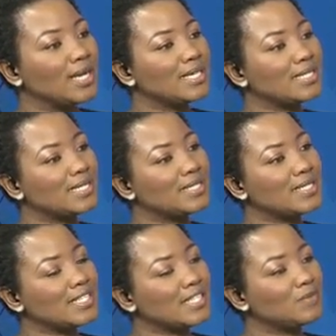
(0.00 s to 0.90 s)
Is it
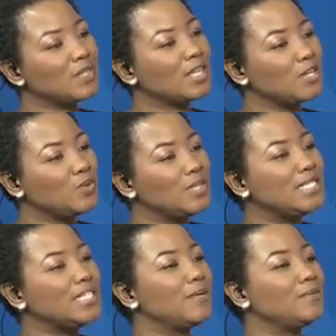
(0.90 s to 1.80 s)
something that we
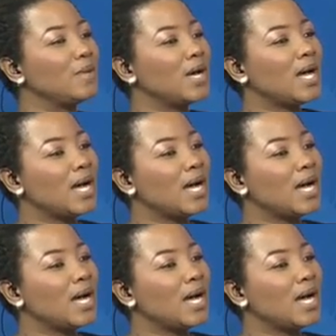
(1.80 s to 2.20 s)
deem